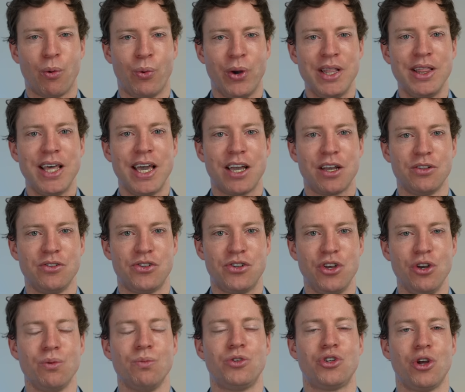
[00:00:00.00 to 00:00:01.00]
but when they
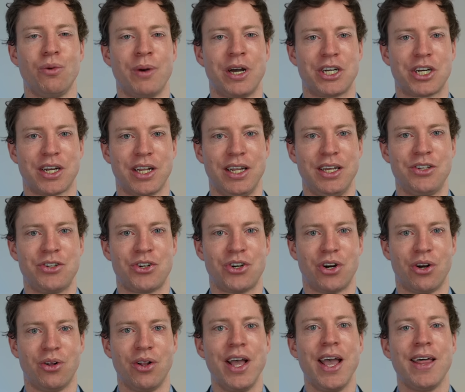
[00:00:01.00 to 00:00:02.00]
consume too much
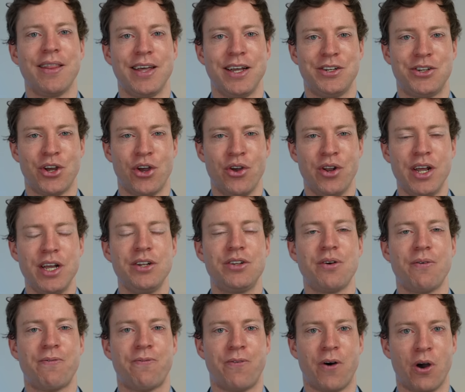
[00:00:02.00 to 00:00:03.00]
cholesterol, they turn
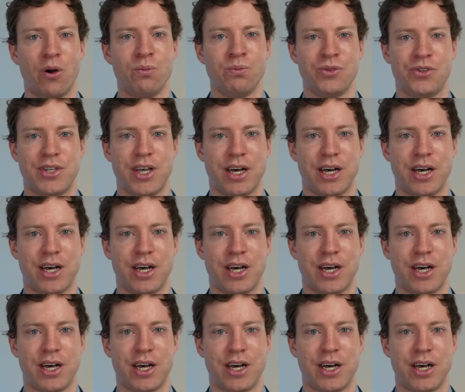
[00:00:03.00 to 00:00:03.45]
into foam